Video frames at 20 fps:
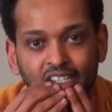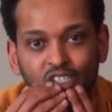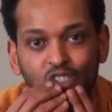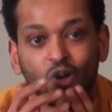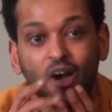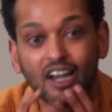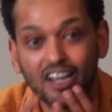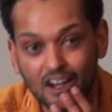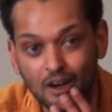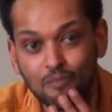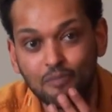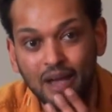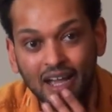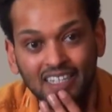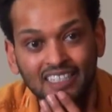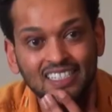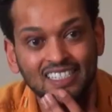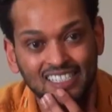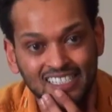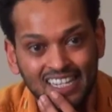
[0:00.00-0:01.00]
So I come
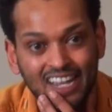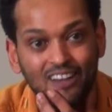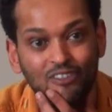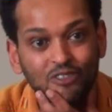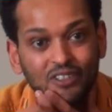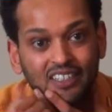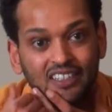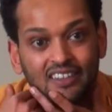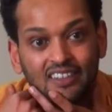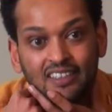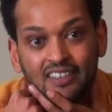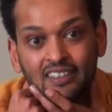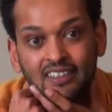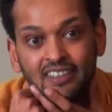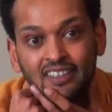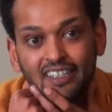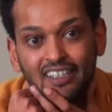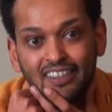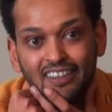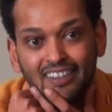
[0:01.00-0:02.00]
back to sound in
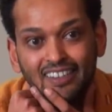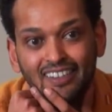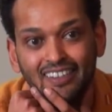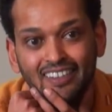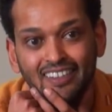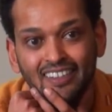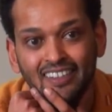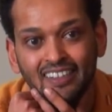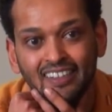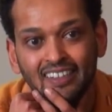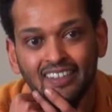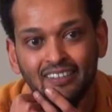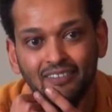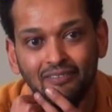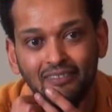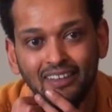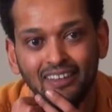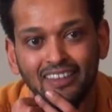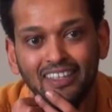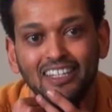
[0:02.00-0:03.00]
the
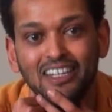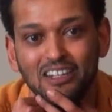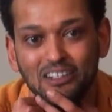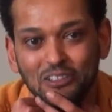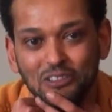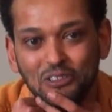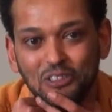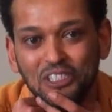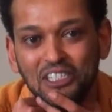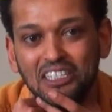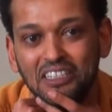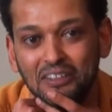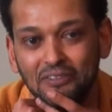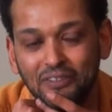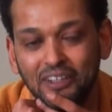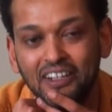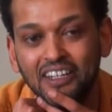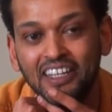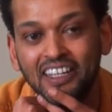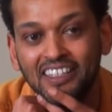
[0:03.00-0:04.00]
conclusion at
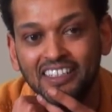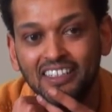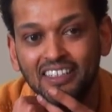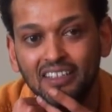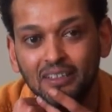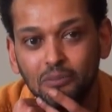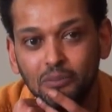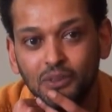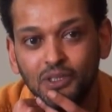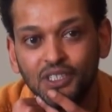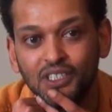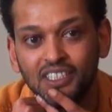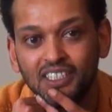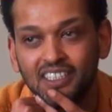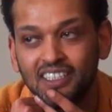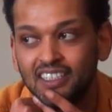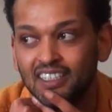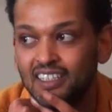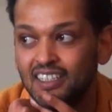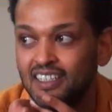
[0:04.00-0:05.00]
the very end of the
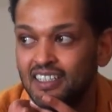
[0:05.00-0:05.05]
book.